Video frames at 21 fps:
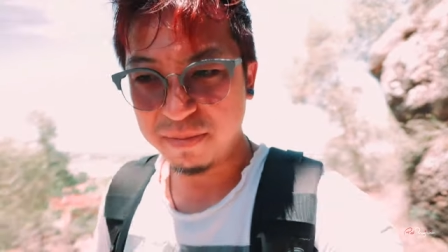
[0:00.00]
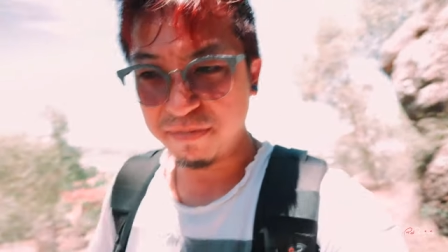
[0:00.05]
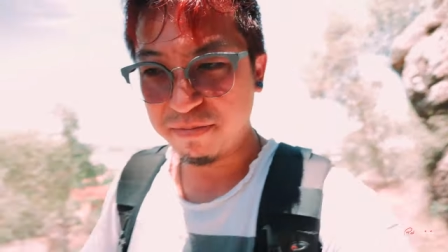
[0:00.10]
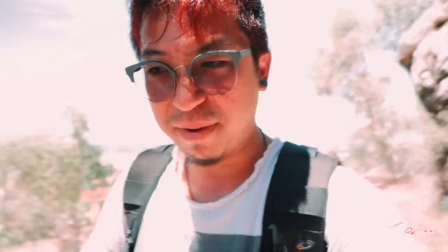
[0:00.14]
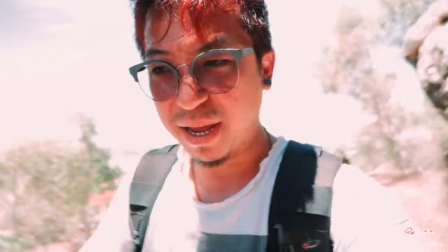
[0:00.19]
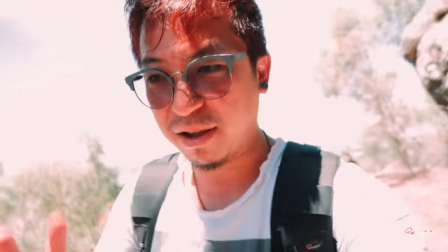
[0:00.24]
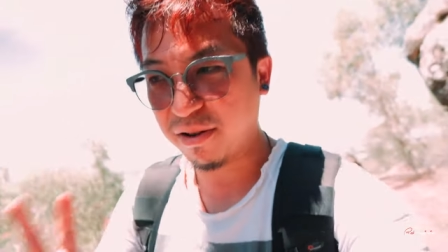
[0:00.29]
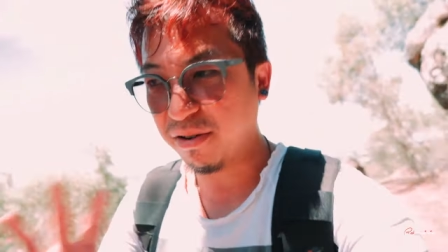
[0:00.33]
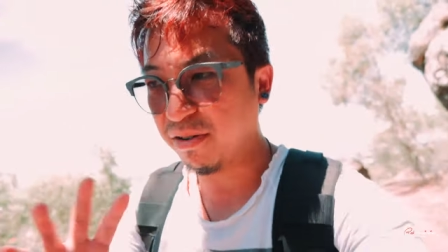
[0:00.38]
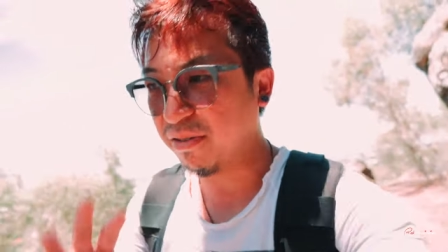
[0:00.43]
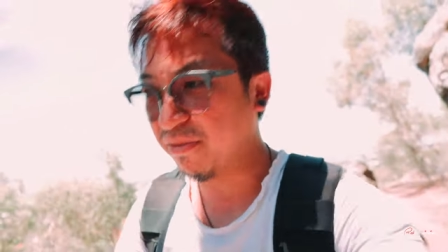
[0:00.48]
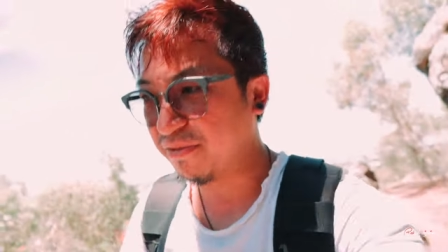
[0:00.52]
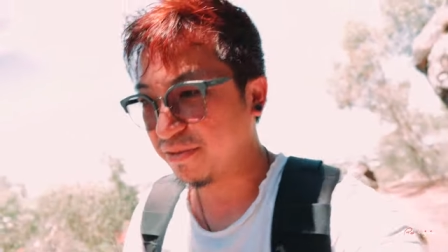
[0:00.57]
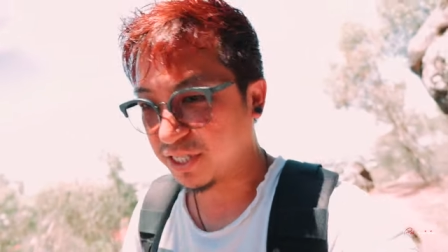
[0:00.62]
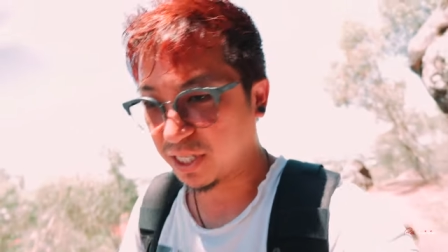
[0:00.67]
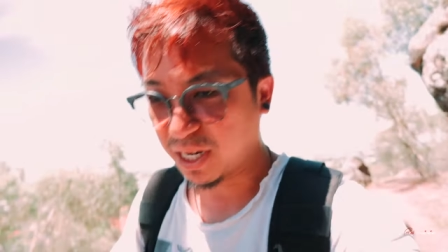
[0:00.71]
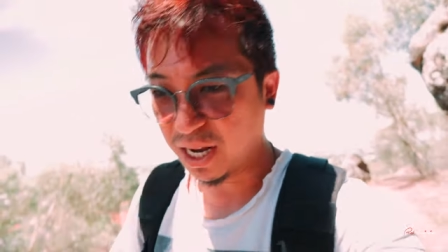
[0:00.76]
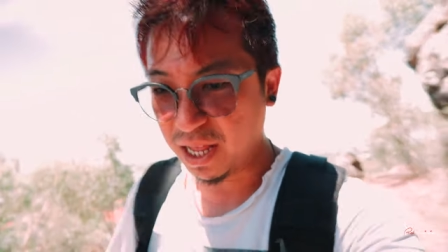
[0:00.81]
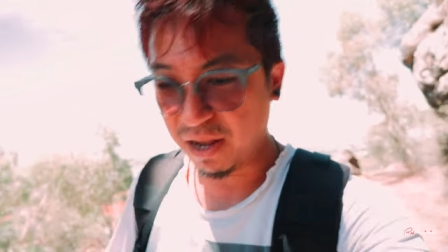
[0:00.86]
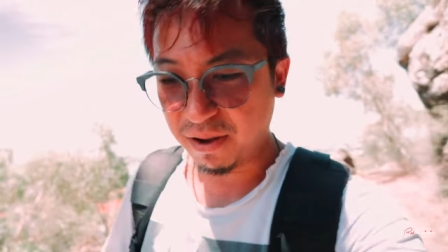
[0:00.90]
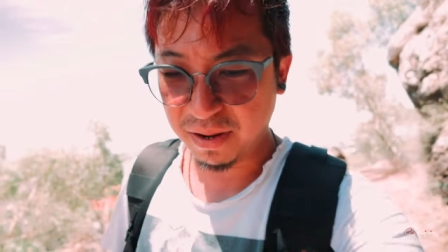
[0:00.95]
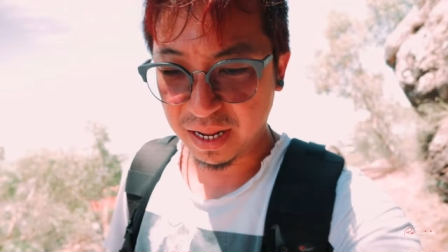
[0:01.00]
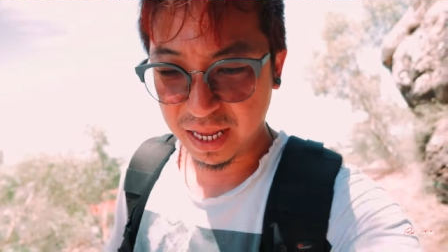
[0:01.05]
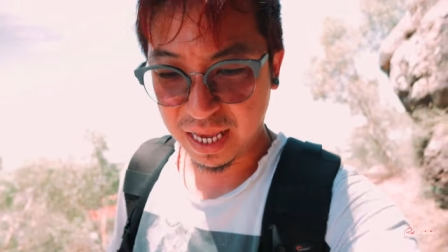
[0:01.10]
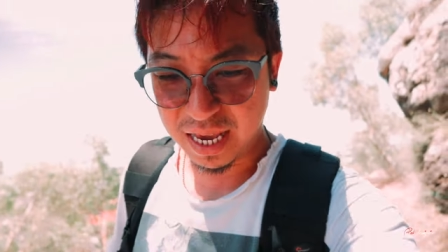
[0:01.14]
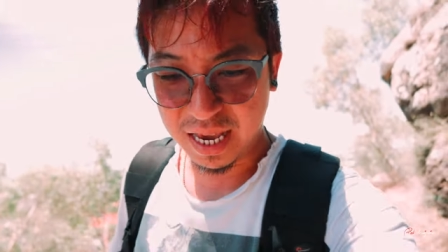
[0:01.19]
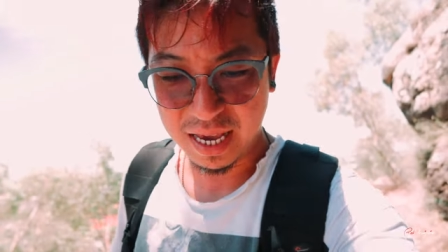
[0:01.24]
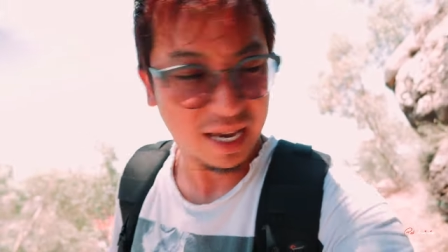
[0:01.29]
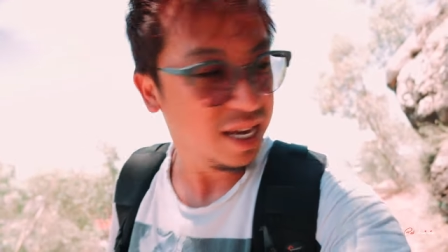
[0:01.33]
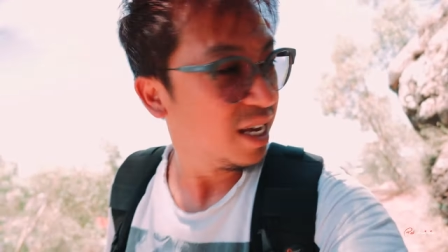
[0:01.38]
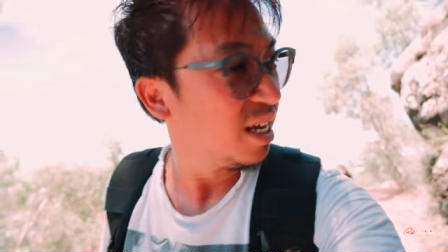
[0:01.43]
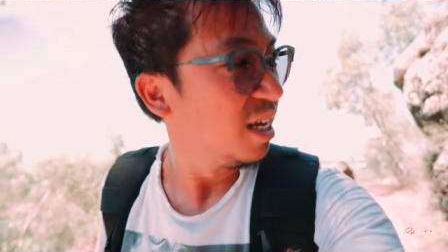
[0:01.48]
Back off
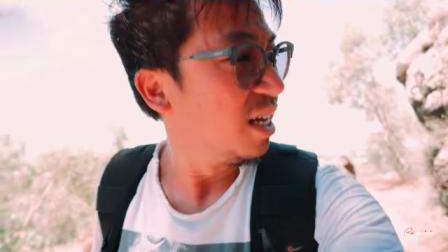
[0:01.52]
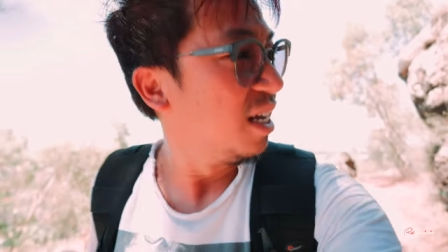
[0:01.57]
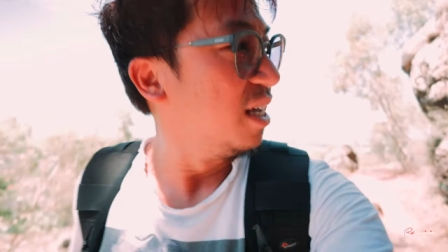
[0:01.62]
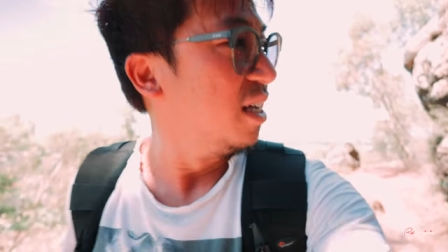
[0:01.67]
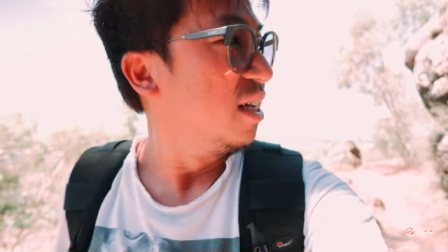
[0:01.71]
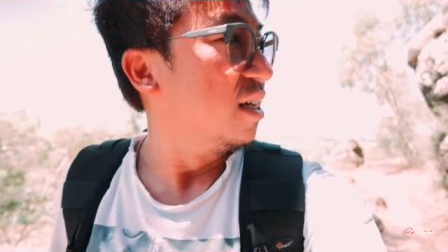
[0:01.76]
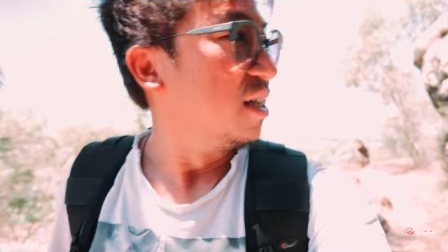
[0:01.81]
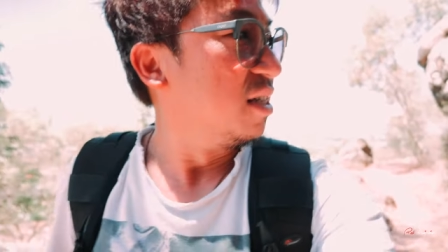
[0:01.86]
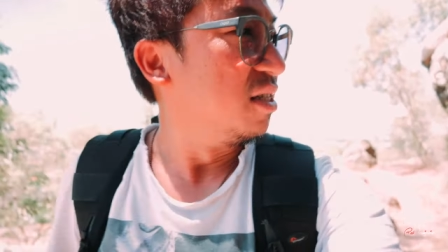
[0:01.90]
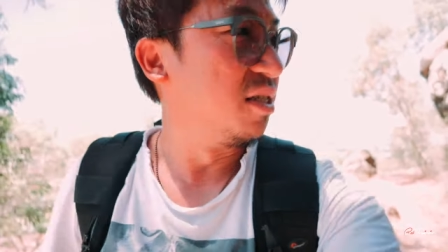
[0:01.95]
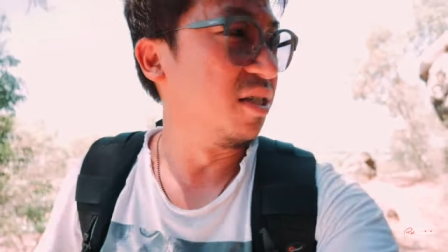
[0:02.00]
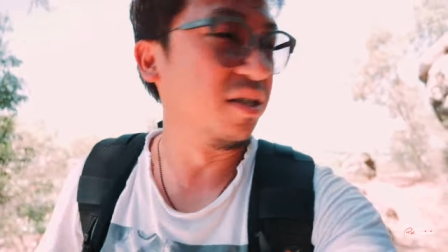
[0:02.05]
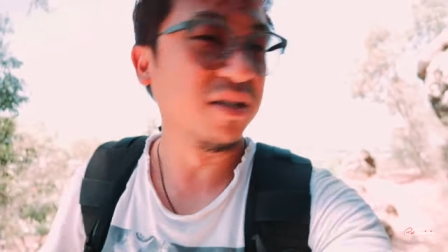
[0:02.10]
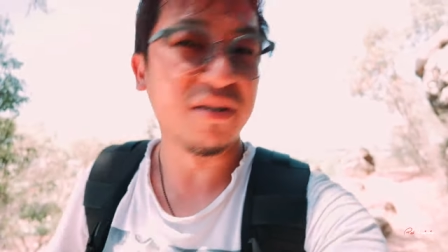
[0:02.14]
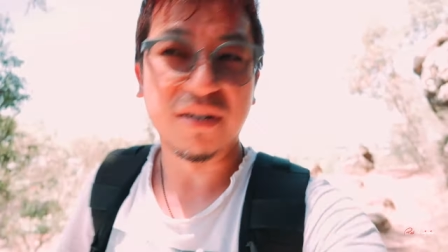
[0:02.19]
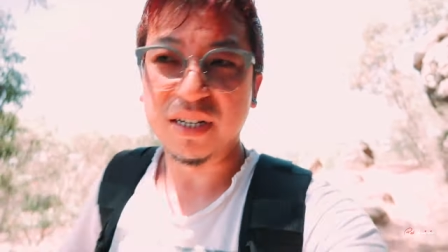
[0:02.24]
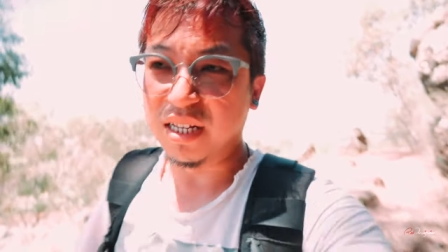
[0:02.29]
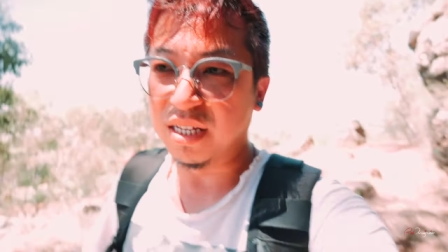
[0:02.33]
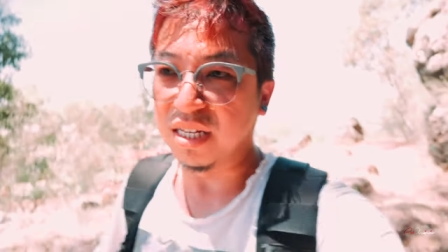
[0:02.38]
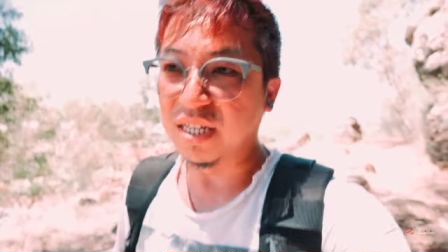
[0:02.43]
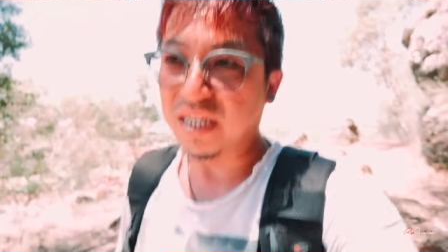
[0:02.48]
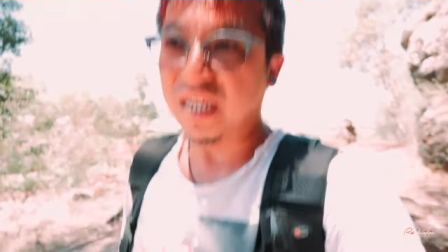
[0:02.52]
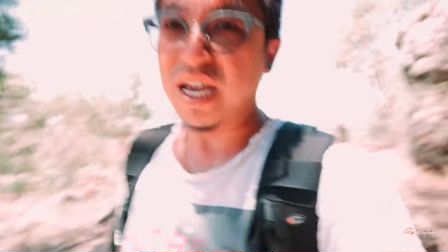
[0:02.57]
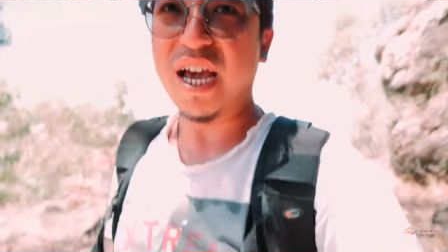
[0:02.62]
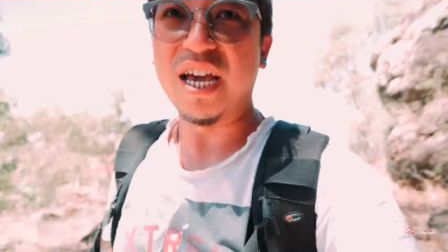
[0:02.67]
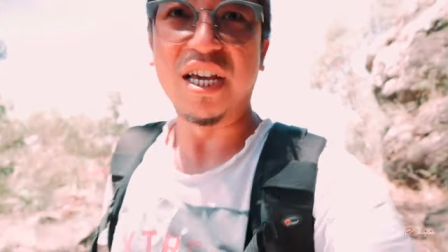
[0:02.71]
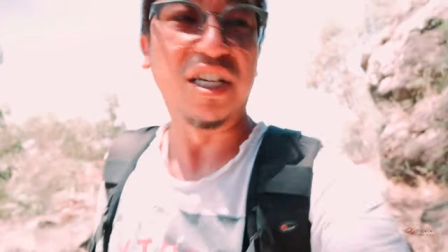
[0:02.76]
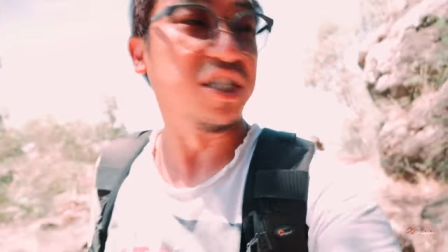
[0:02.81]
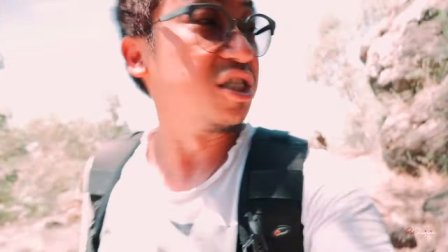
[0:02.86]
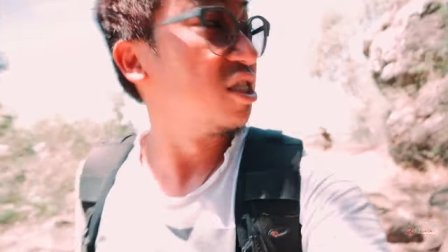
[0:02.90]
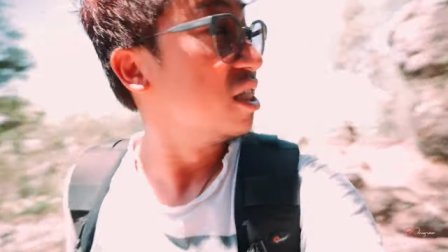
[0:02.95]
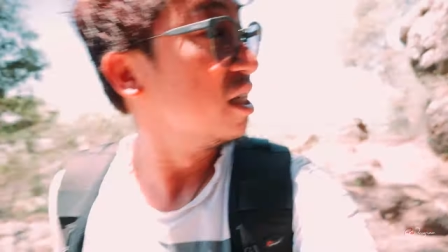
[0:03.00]
slowly. Do not
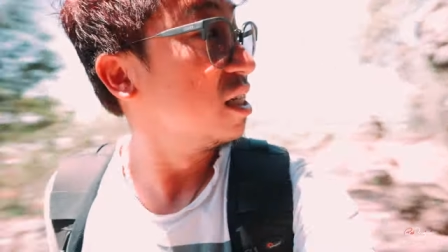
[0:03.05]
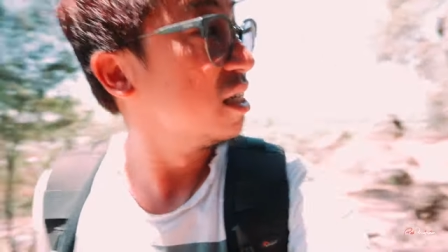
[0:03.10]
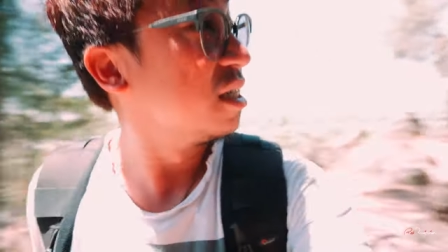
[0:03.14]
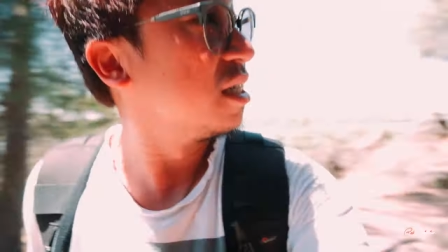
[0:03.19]
engage.